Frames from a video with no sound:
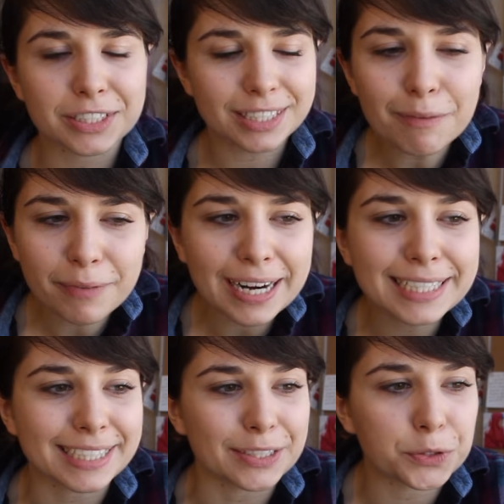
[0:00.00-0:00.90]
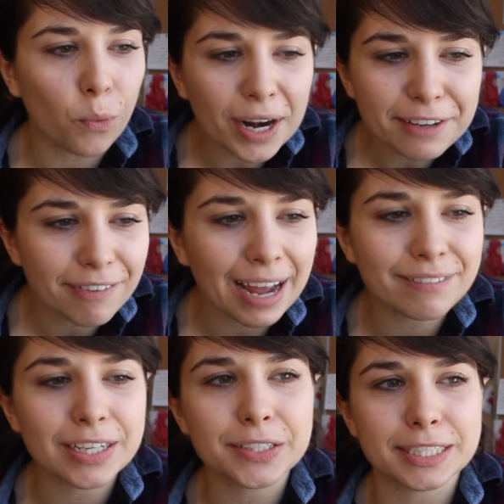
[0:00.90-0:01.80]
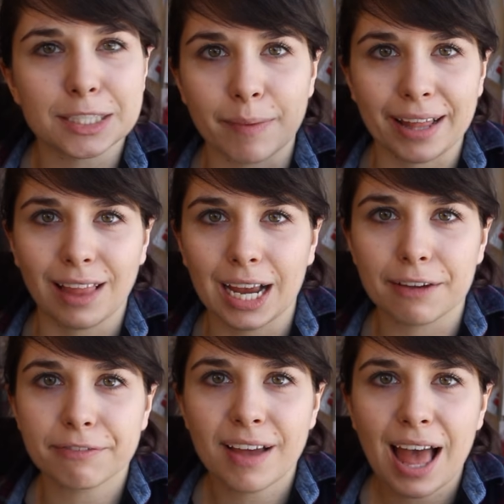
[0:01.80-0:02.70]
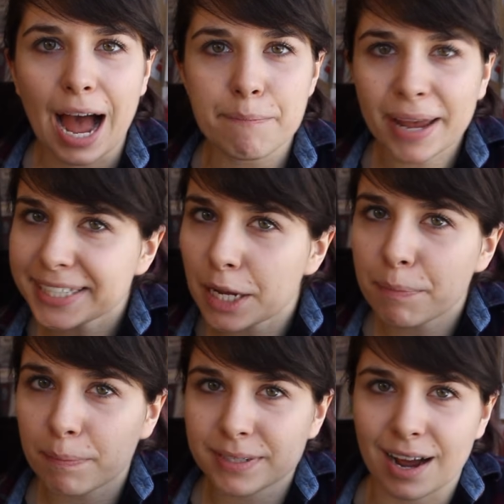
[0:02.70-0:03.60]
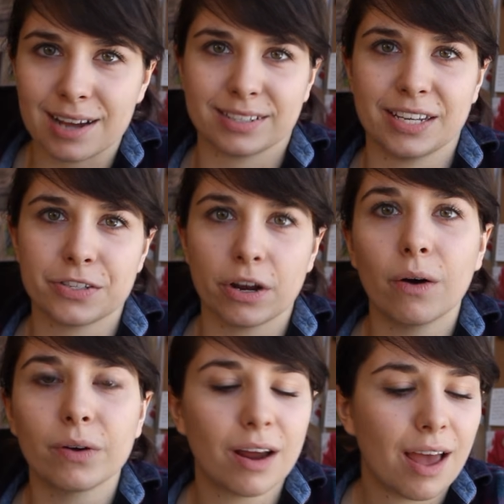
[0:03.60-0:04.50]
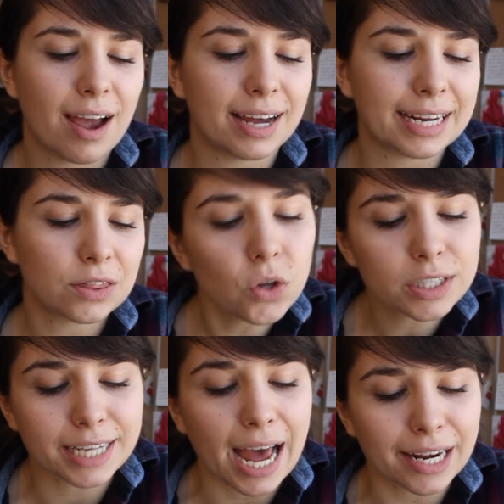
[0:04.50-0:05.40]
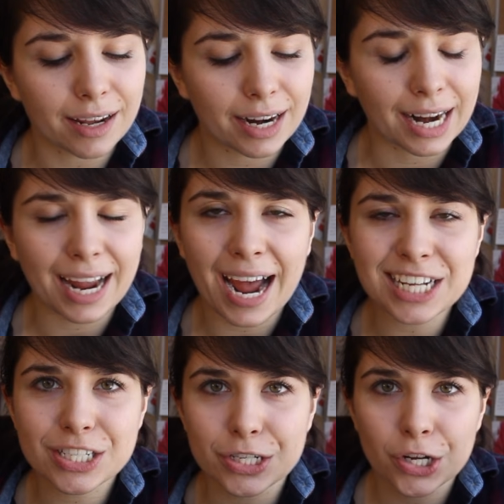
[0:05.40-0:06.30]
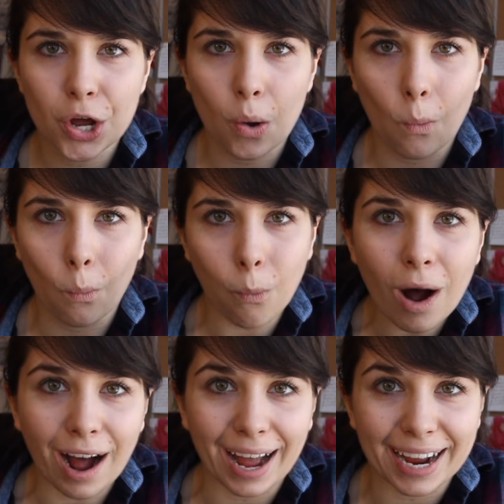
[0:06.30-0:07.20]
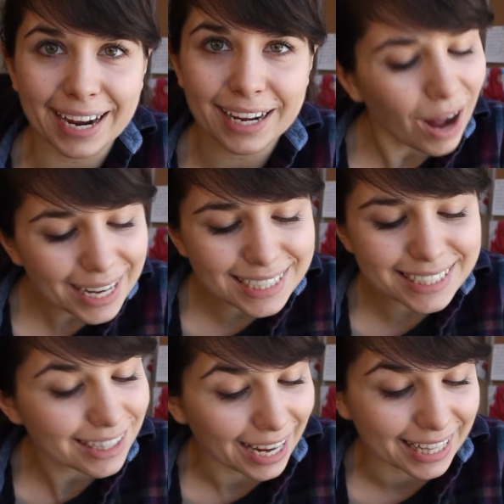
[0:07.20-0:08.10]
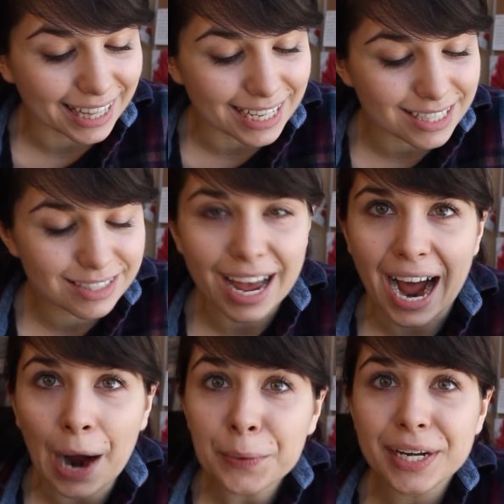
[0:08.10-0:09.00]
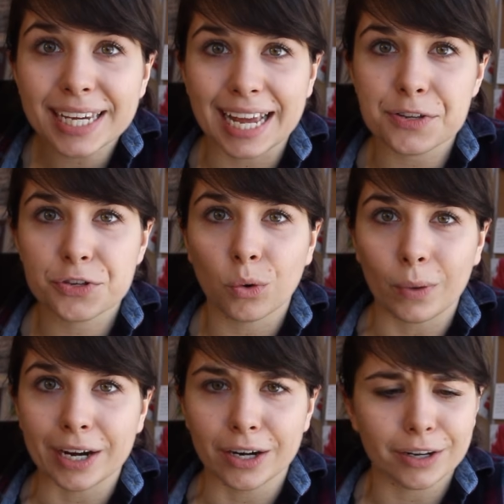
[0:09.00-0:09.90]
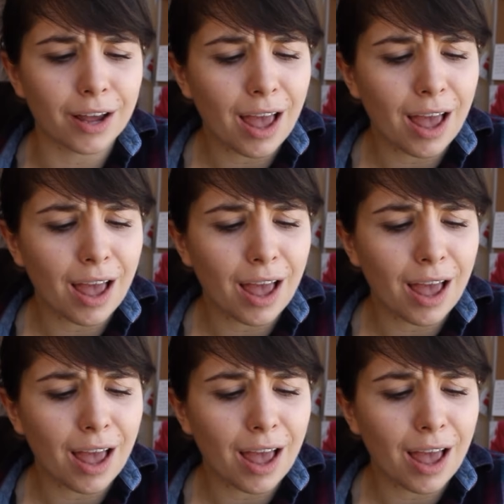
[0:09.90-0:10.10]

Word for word: some reason, twenty-five years into my life, I picked up a Petoskey stone and I looked at it and I asked, why? Why is it like this? How did it get so weird?